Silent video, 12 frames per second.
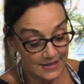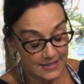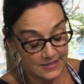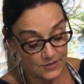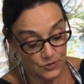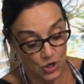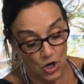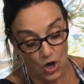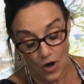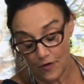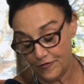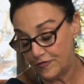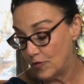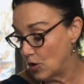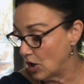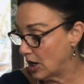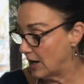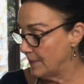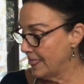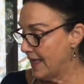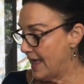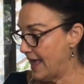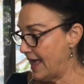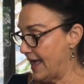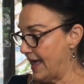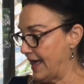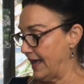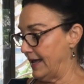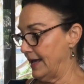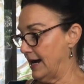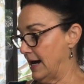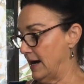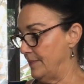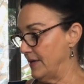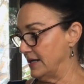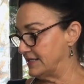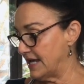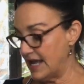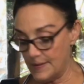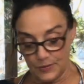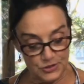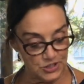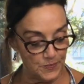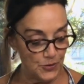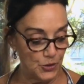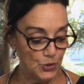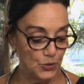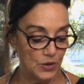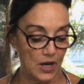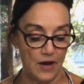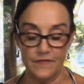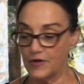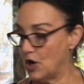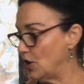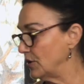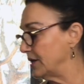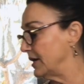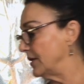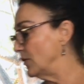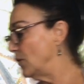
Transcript: This will call for a tablespoon of coconut